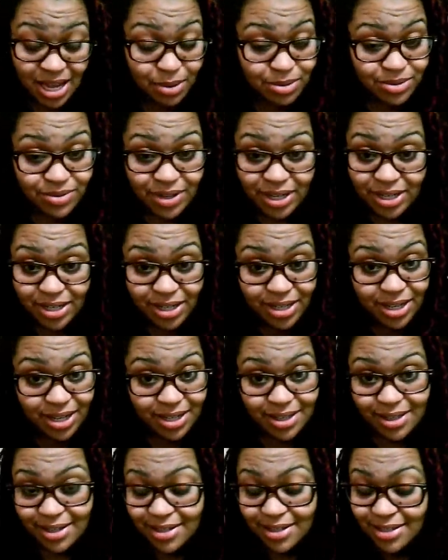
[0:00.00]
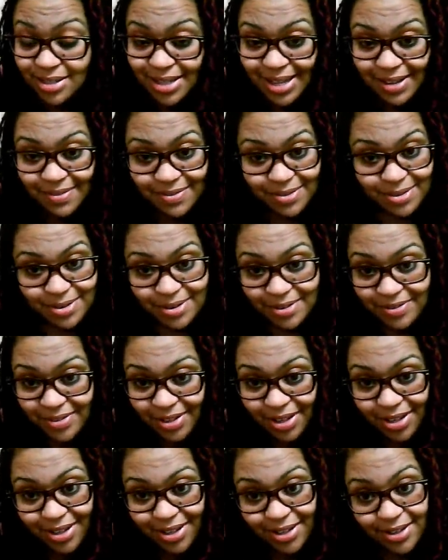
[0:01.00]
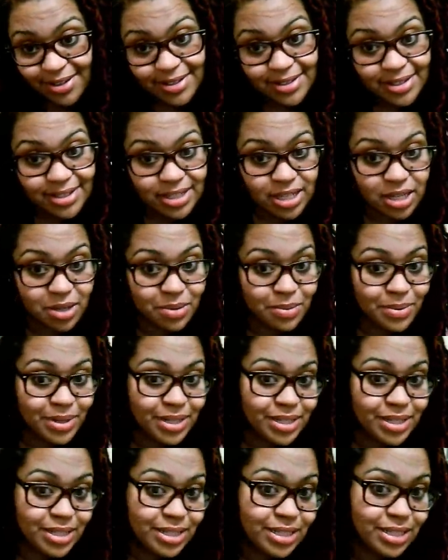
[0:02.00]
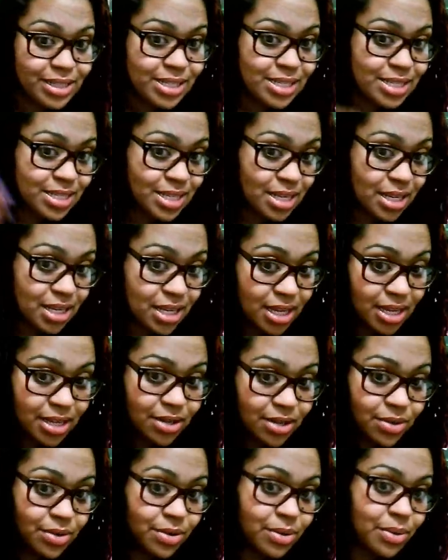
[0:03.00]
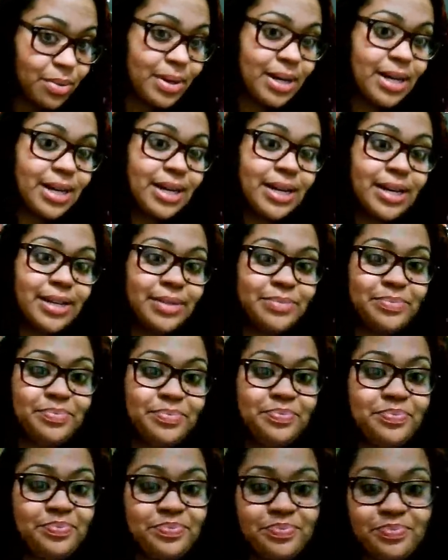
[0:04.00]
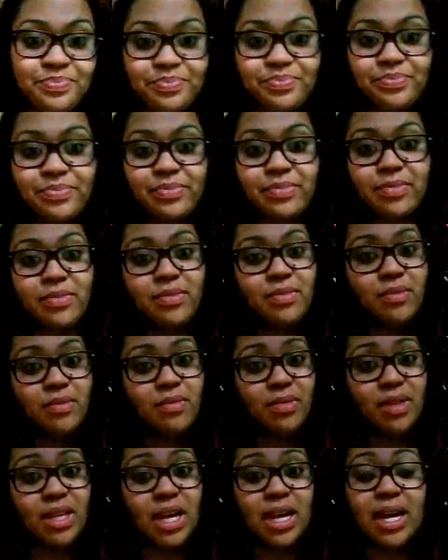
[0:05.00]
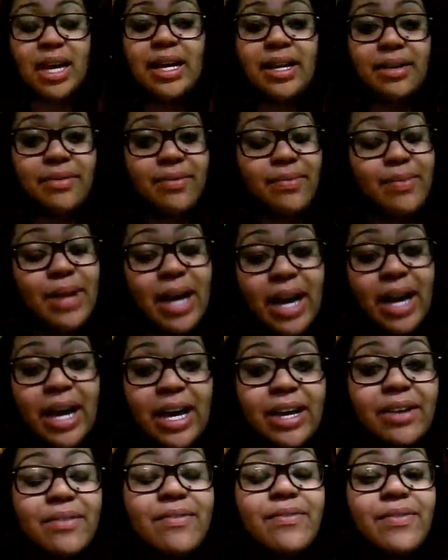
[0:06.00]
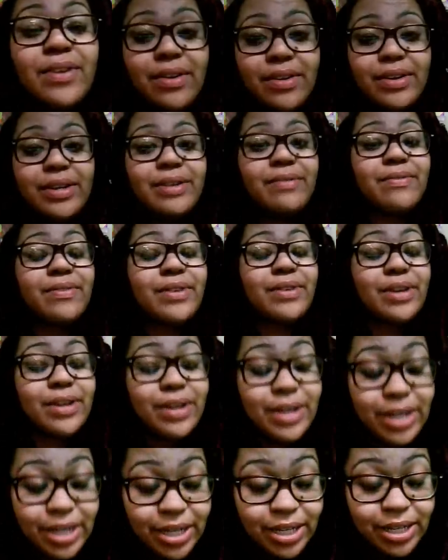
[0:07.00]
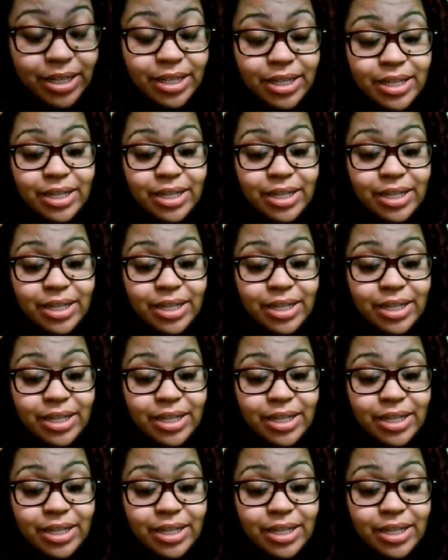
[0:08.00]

I was ready to cut this stuff off, y'all. I was. I don't know why. I had a I had a very very